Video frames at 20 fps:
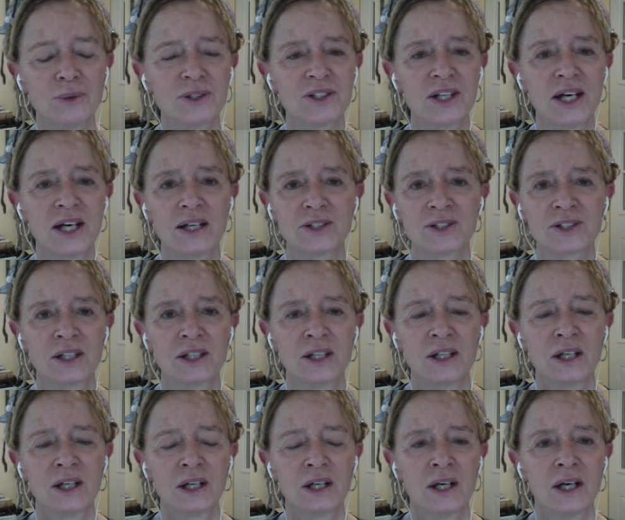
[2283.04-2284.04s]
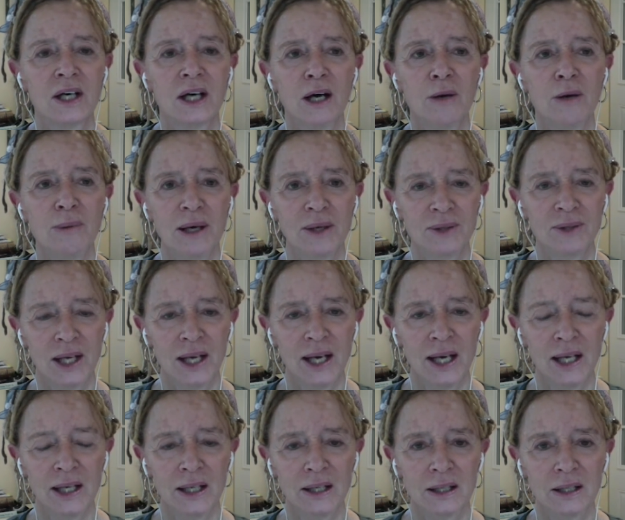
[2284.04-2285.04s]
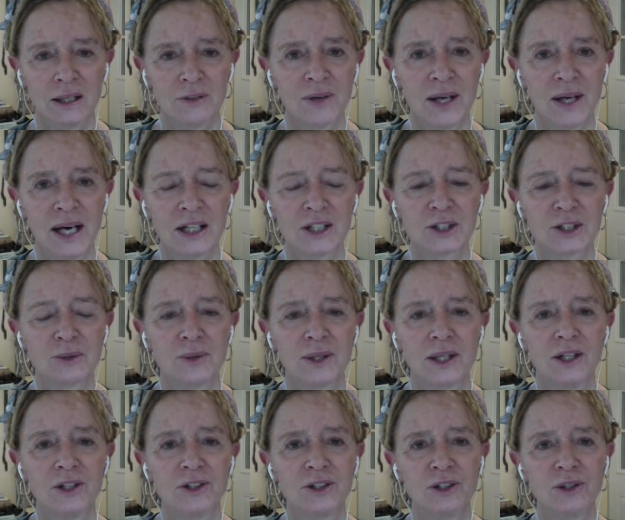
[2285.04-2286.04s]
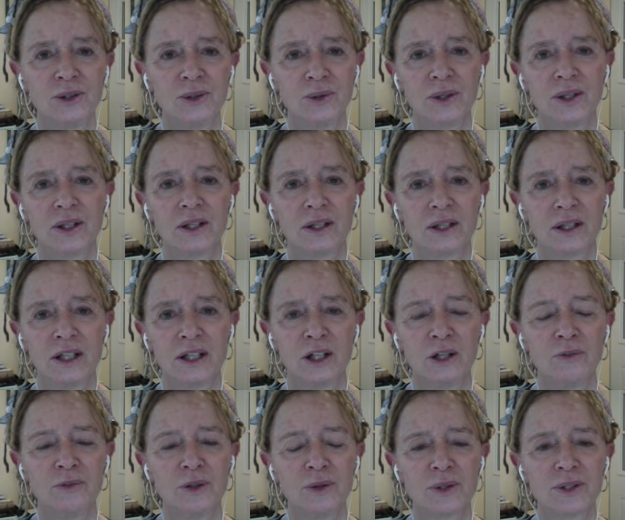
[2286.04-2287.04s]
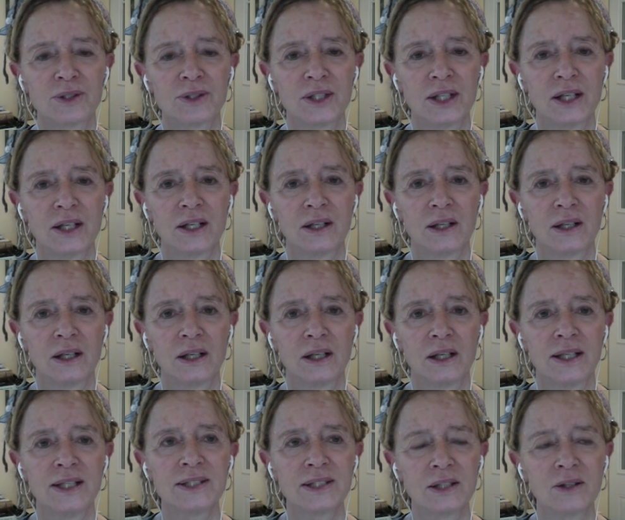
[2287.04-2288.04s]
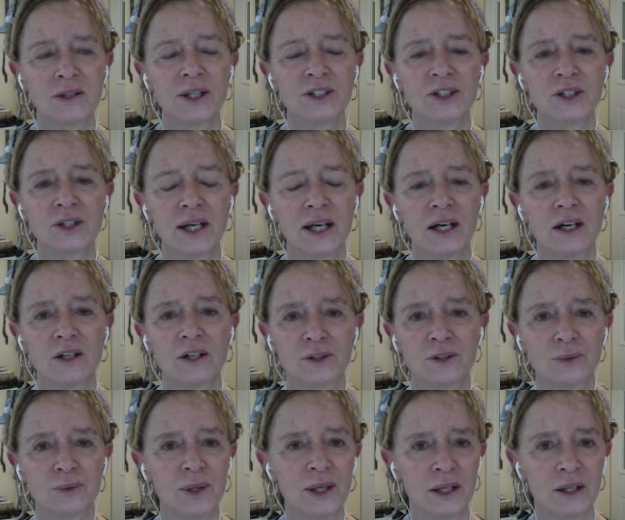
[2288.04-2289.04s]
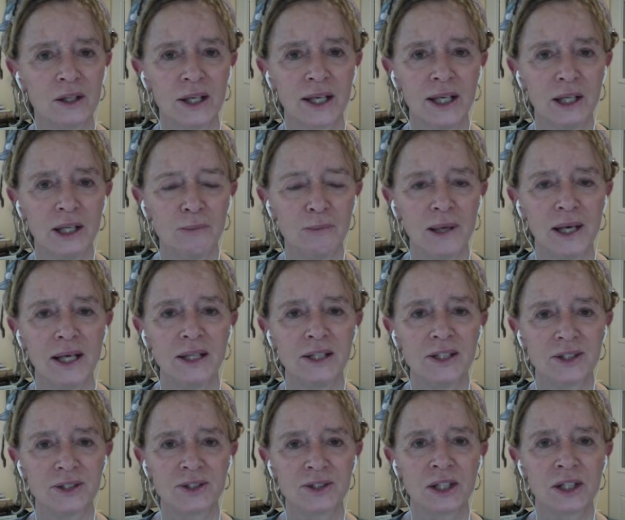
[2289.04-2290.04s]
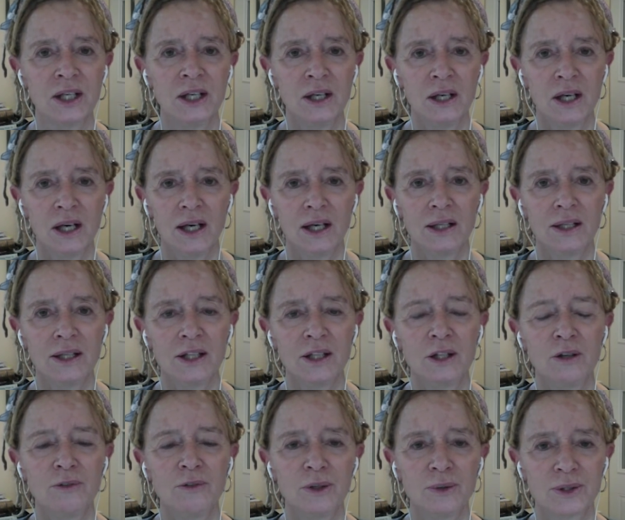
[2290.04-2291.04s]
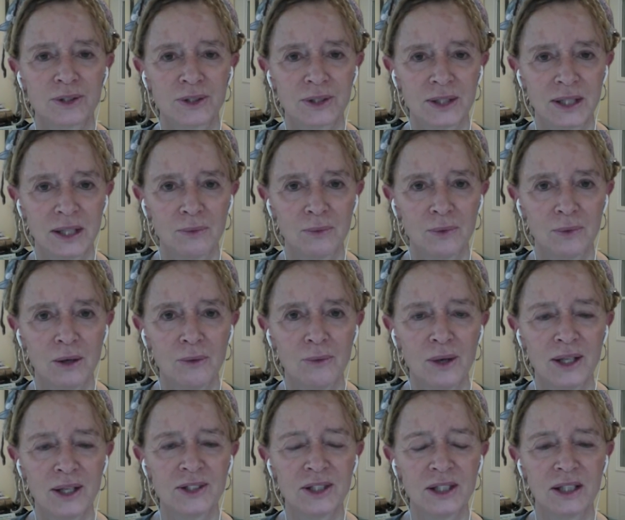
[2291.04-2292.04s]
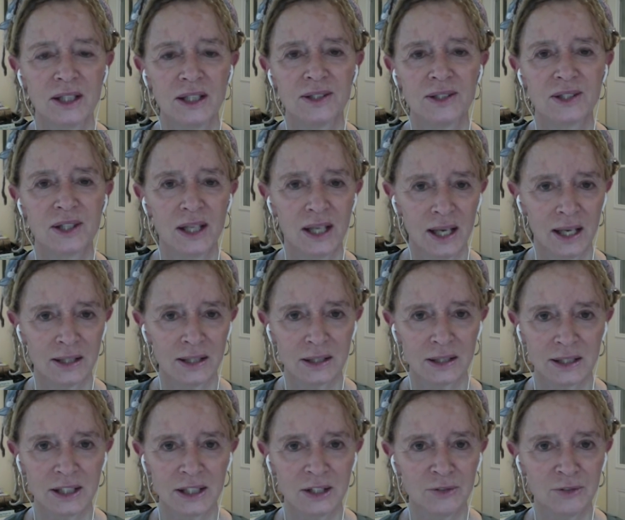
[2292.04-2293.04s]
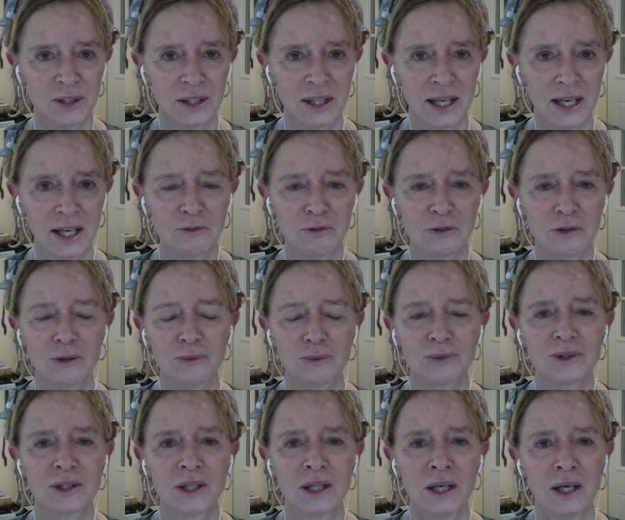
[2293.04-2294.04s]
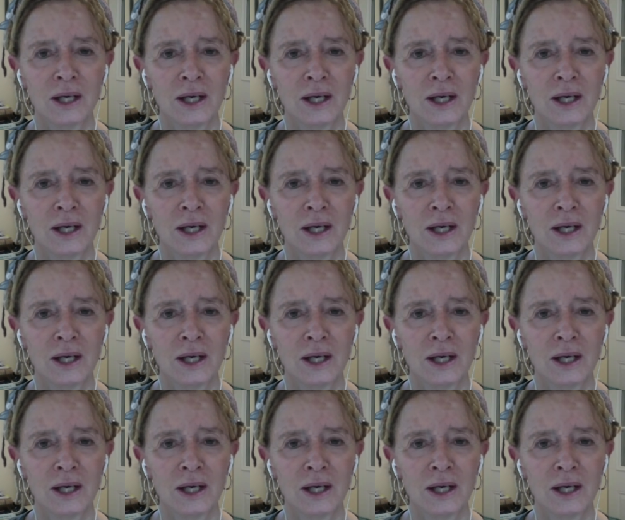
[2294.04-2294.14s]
was asked about the edit of Catch 22, and the interviewer said, uh, he said, oh, I took out 380 pages. And the interviewer said, What was it? And he said, Adjectives and adverbs.